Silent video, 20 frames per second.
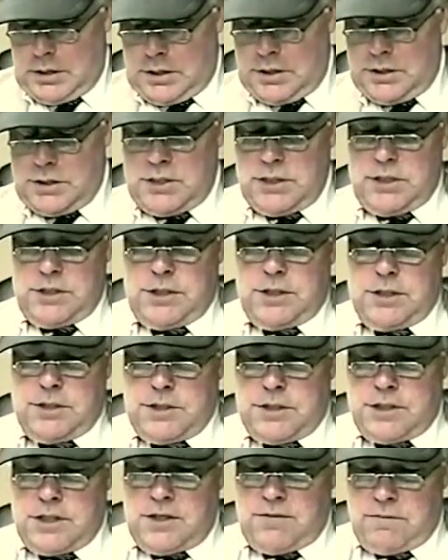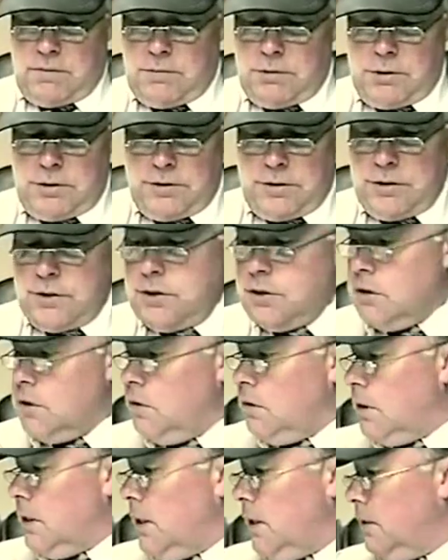It's inconceivable that this is
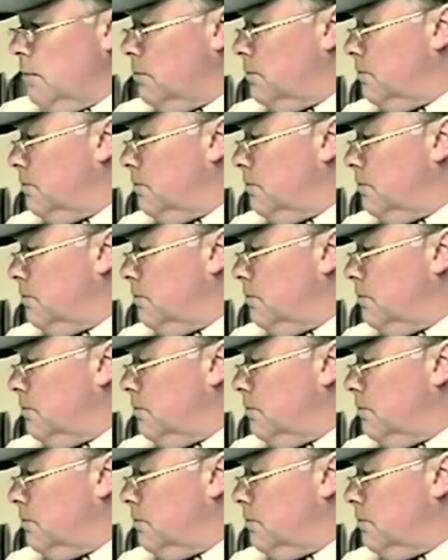going on.